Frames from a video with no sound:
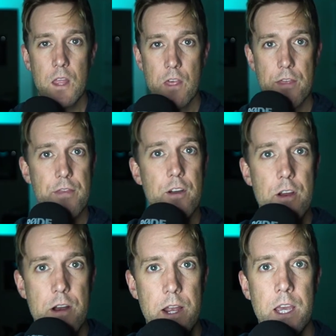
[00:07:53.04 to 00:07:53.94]
The
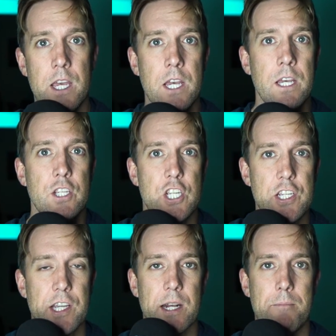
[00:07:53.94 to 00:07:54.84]
third,
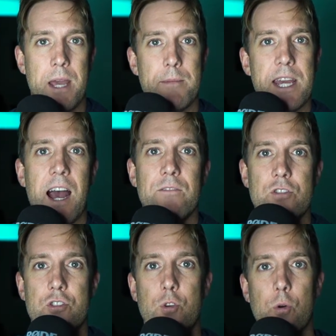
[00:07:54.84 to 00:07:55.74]
she's going to maybe have a
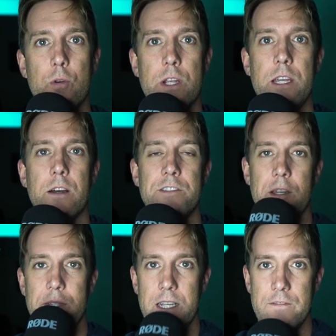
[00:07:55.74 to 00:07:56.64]
story of
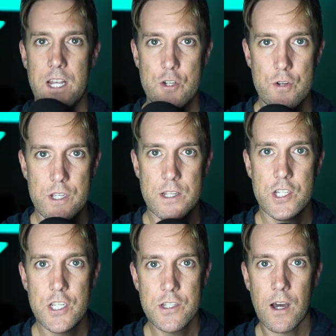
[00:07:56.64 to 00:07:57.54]
something adventurous that
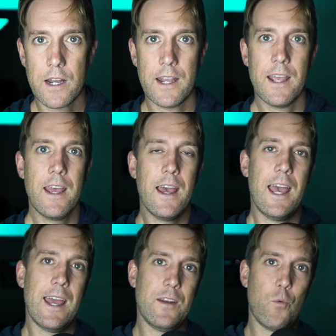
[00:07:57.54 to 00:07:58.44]
she's done.
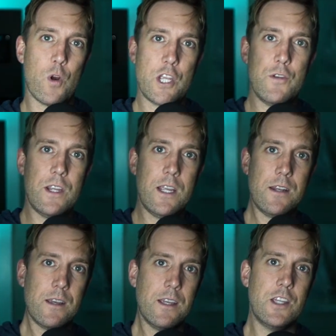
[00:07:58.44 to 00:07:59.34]
And what do you
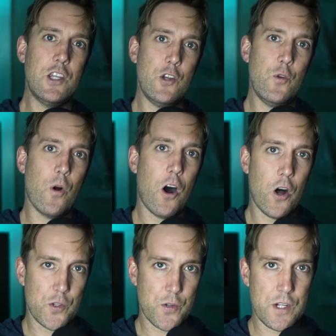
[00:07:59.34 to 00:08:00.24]
need? You
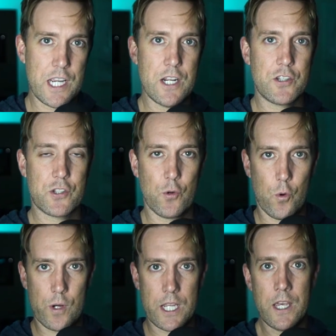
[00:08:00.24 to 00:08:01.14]
also need a
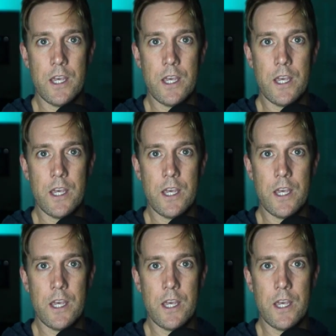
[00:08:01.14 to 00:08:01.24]
story.